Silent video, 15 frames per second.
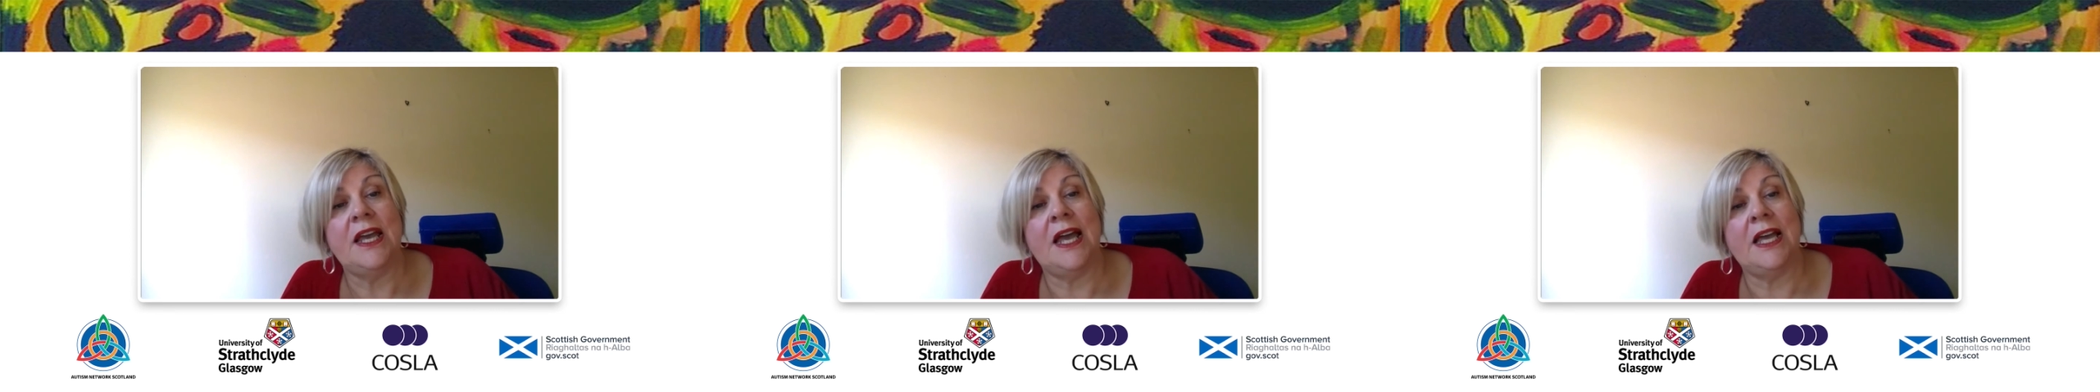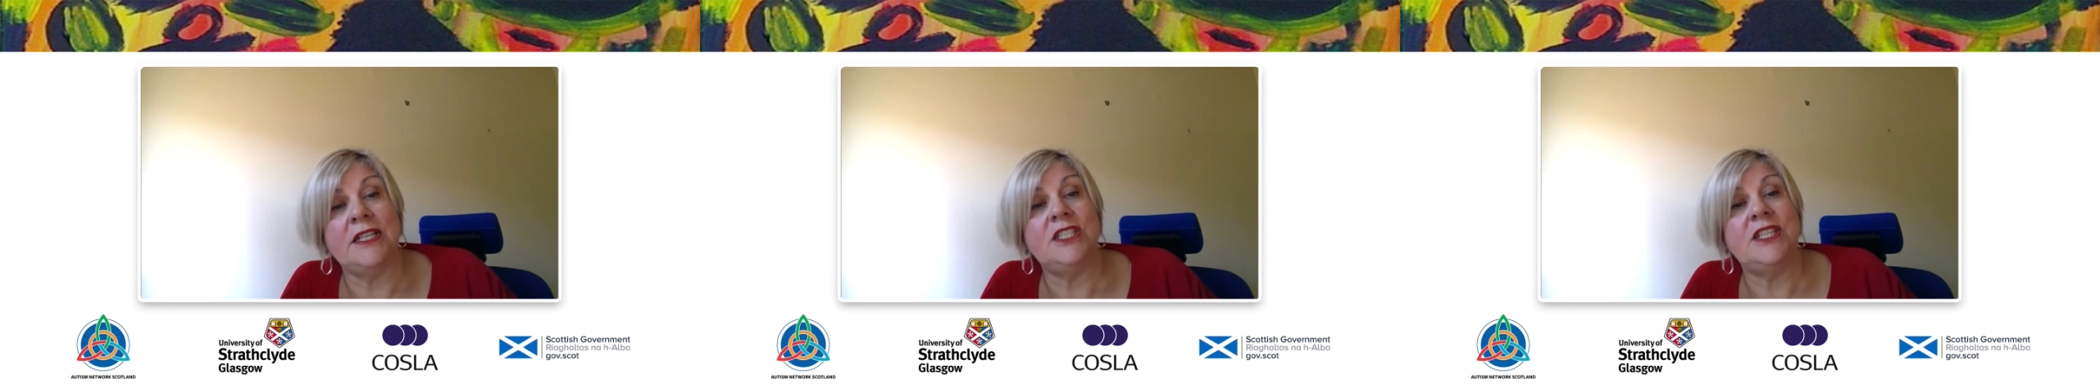
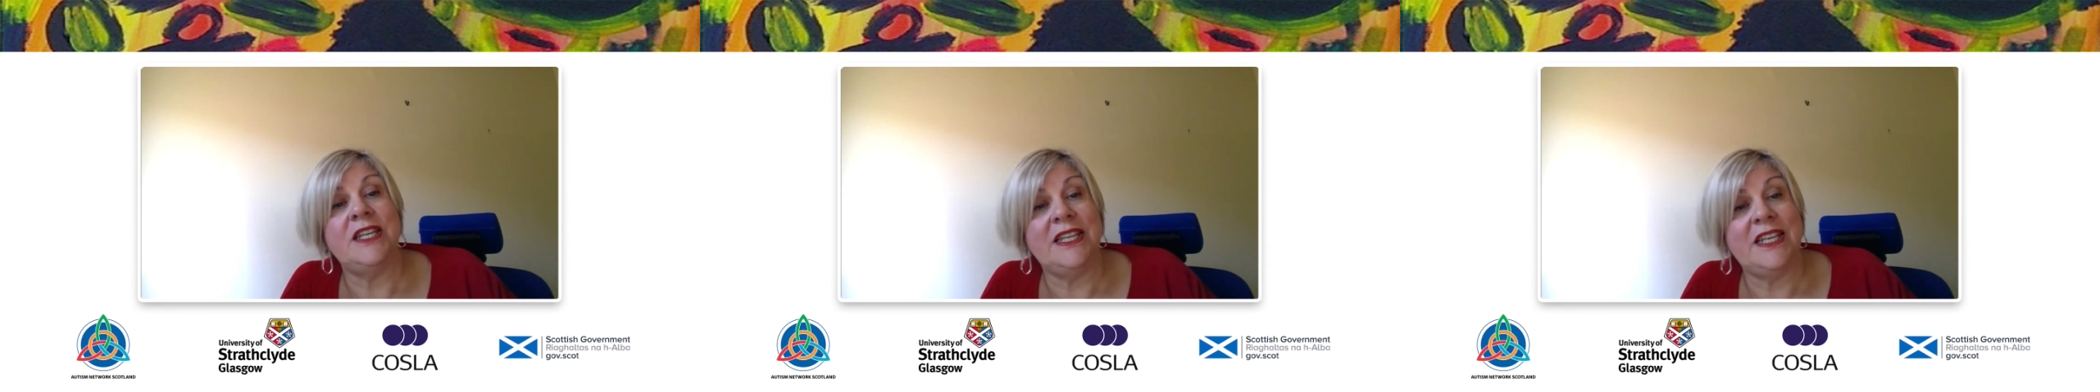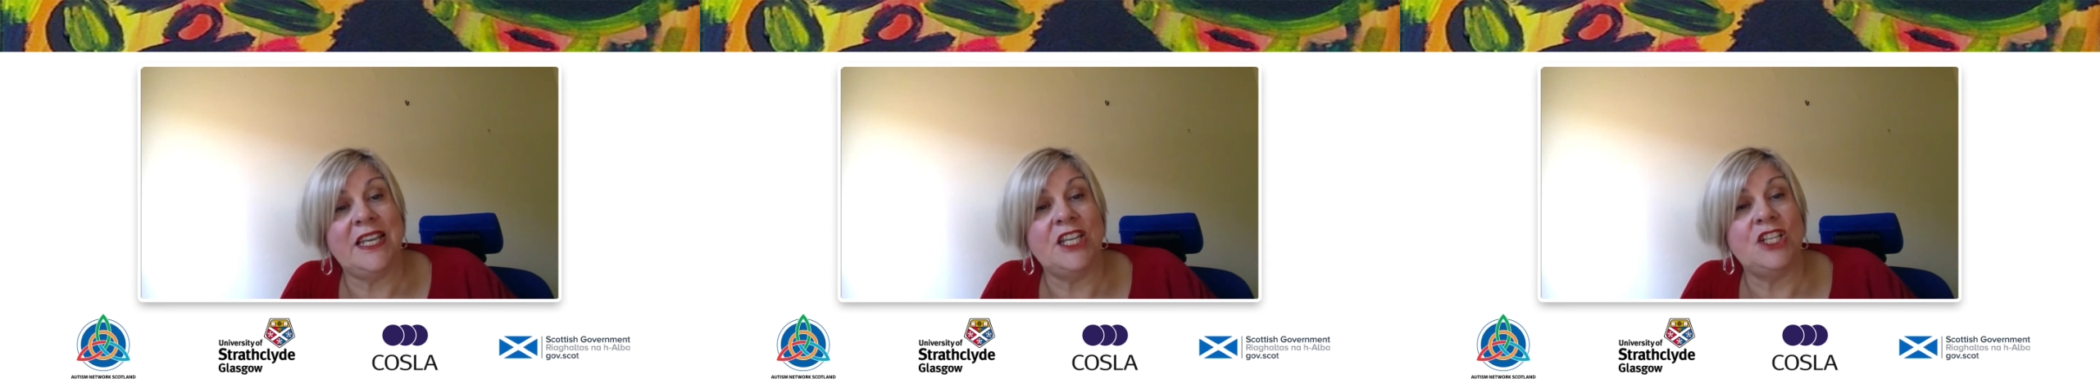and to
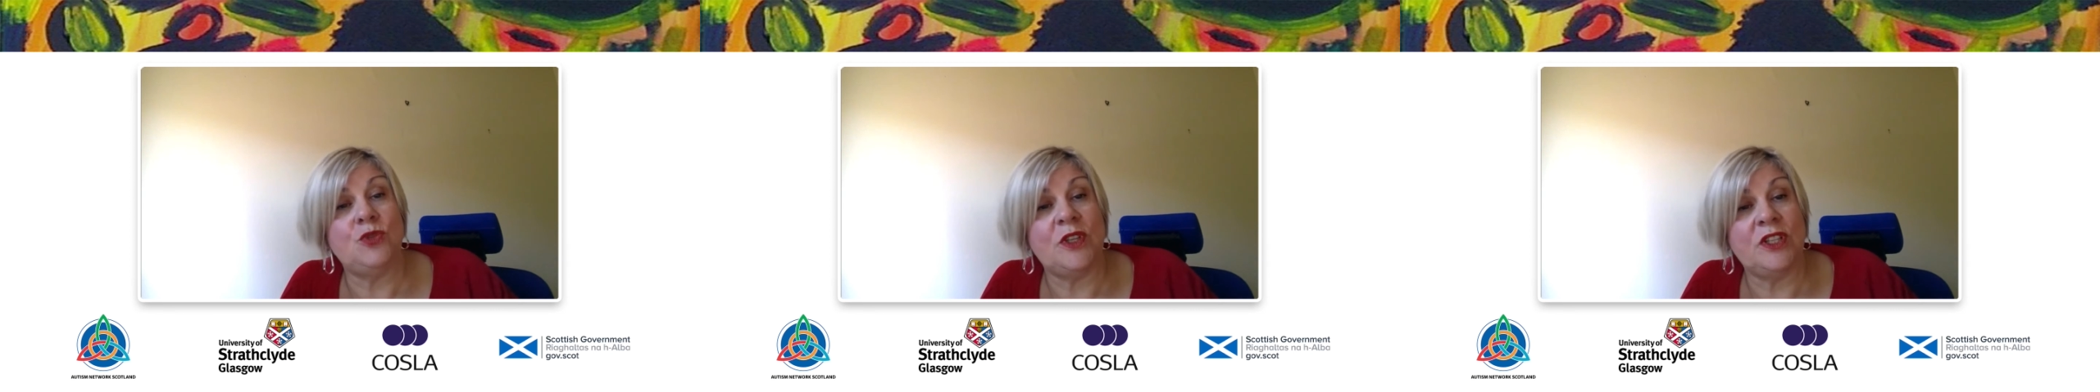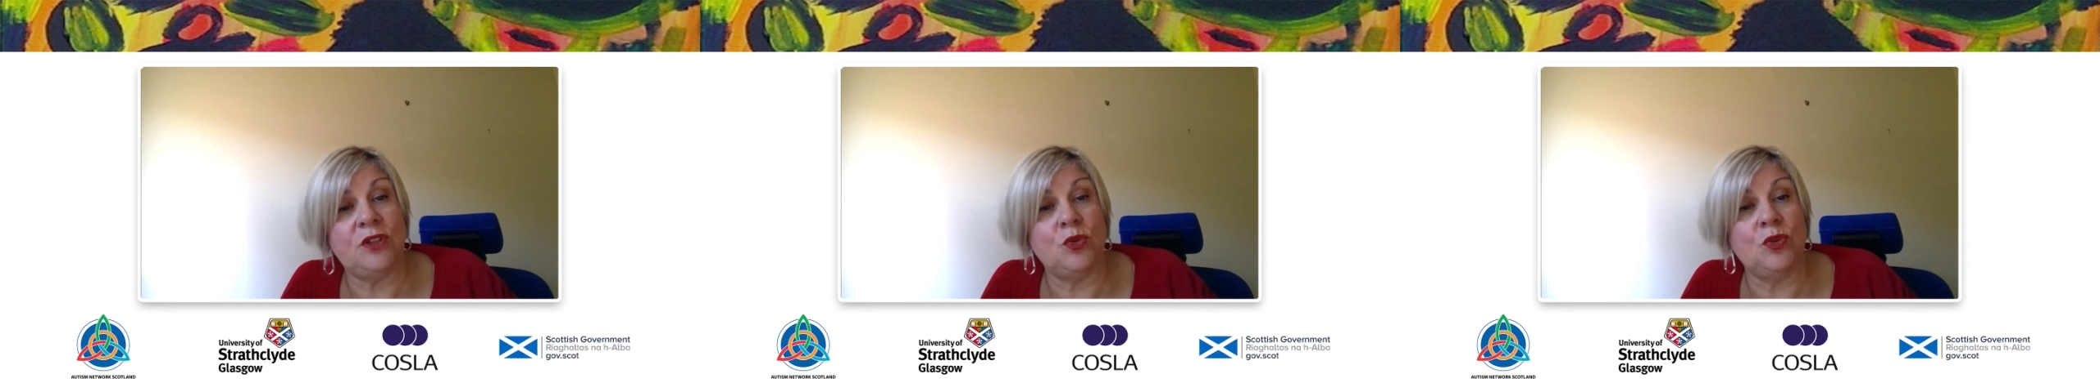engage
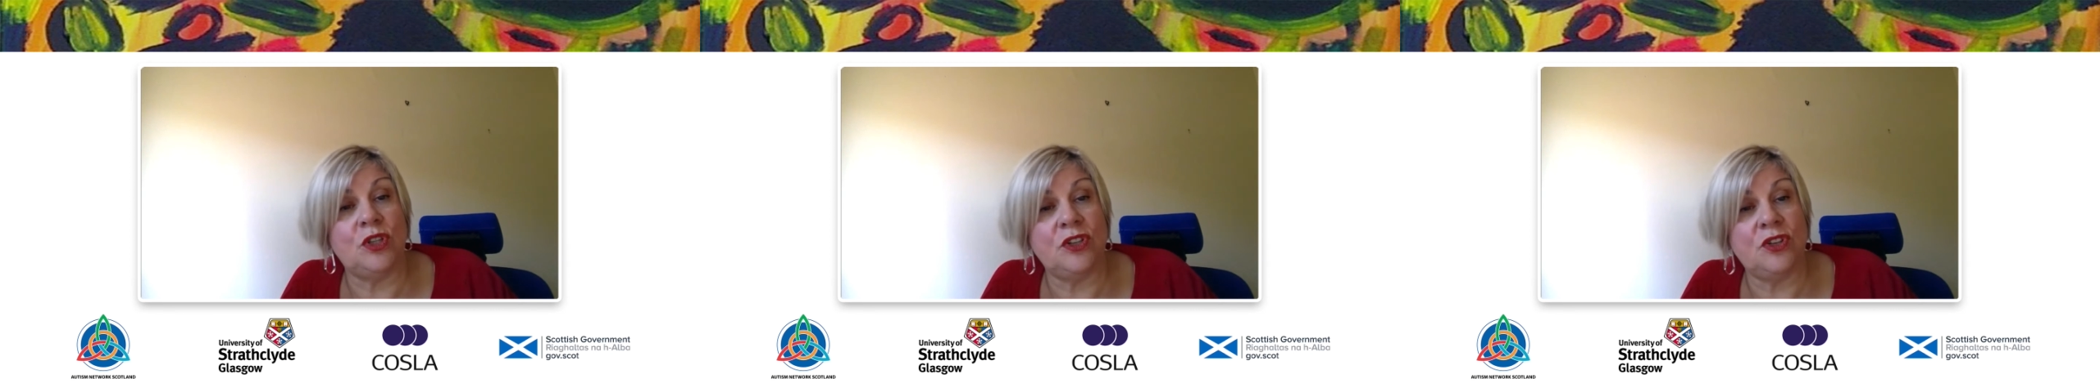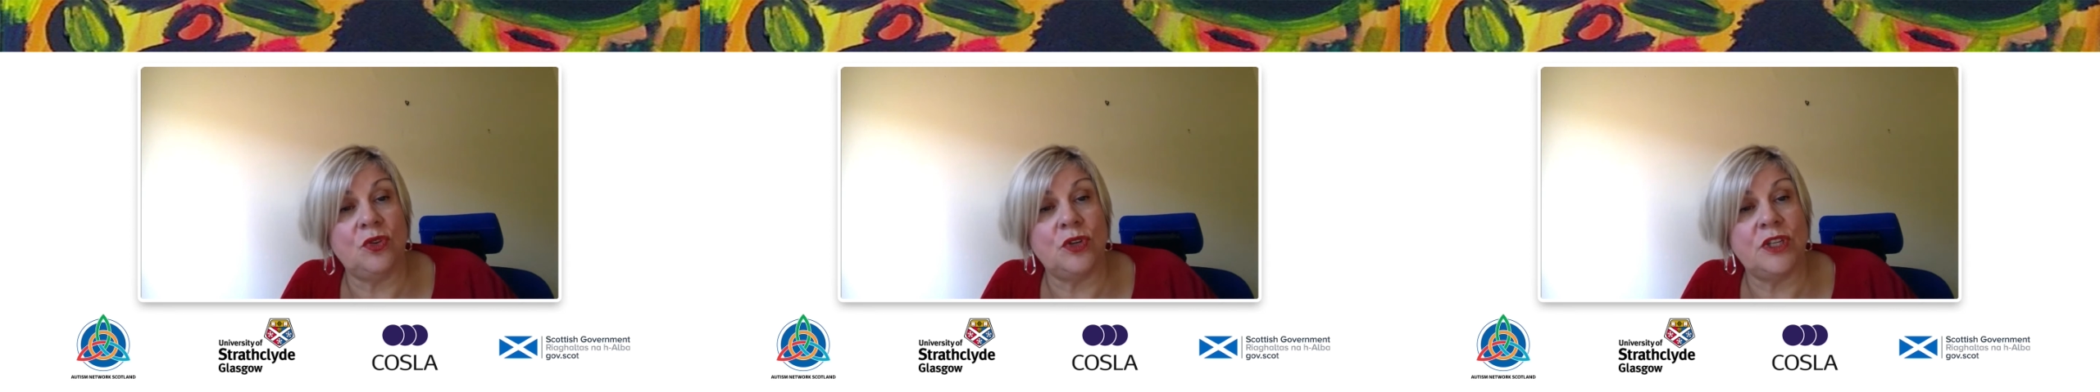with
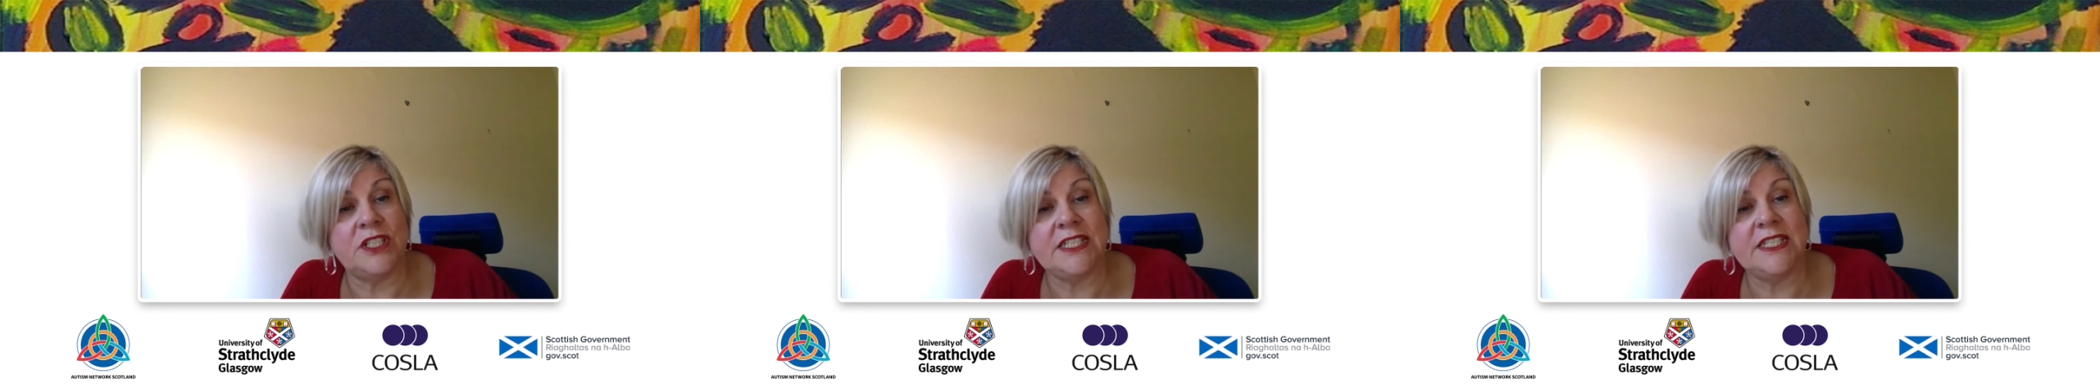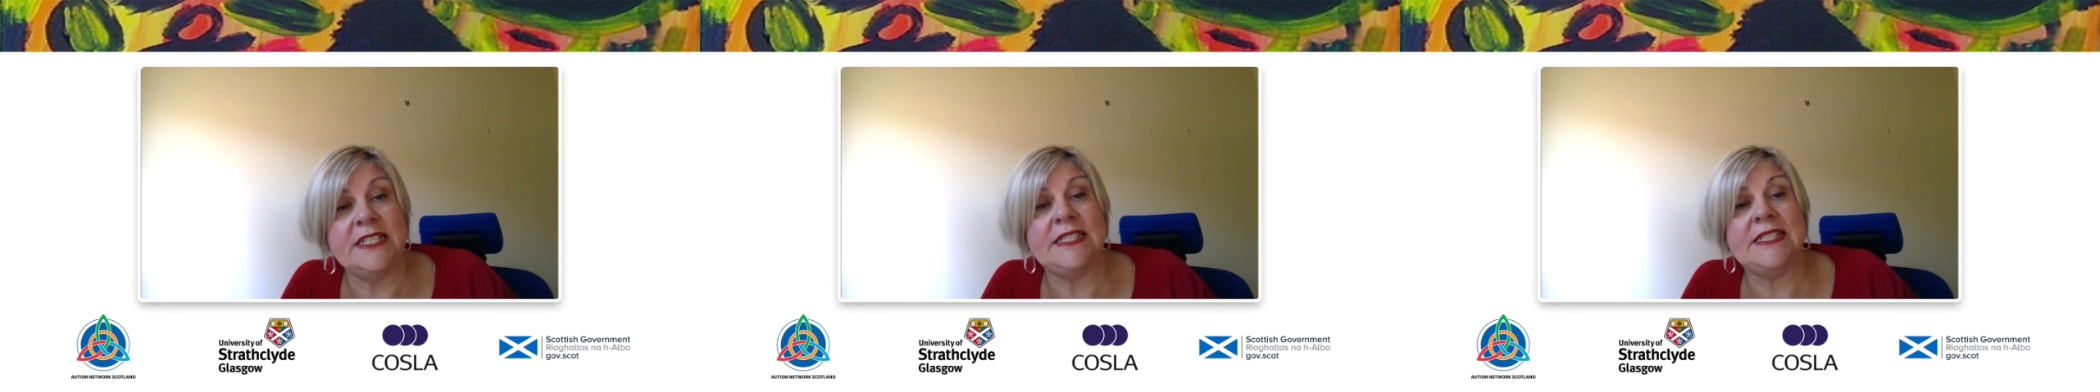local
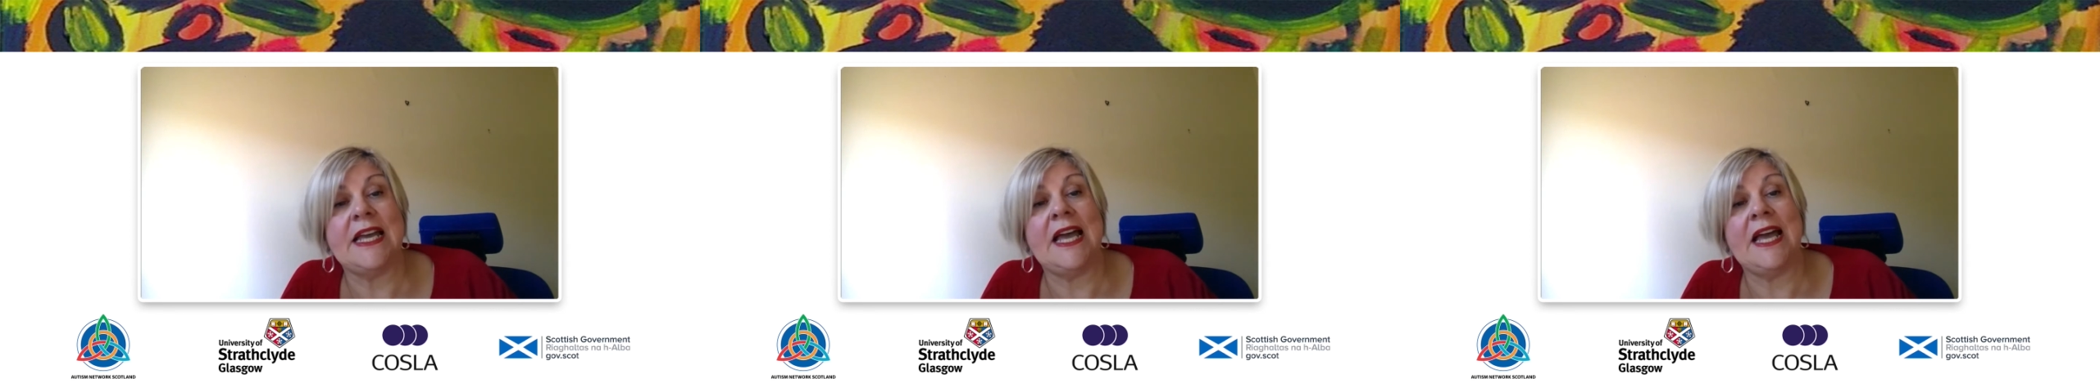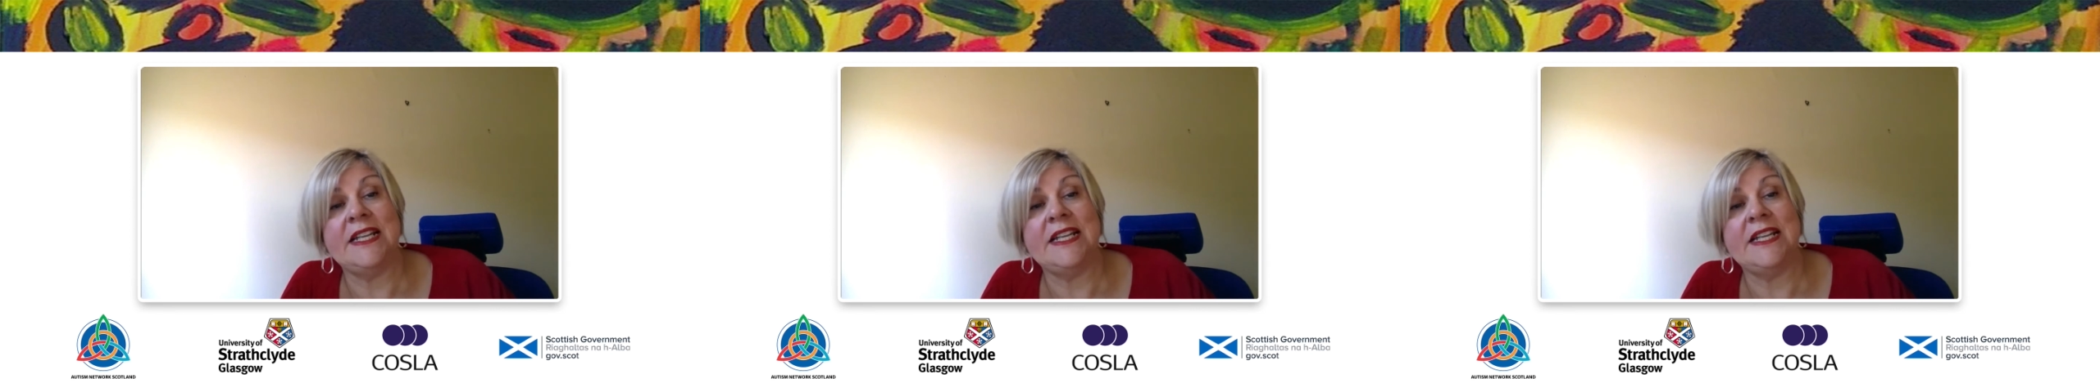authorities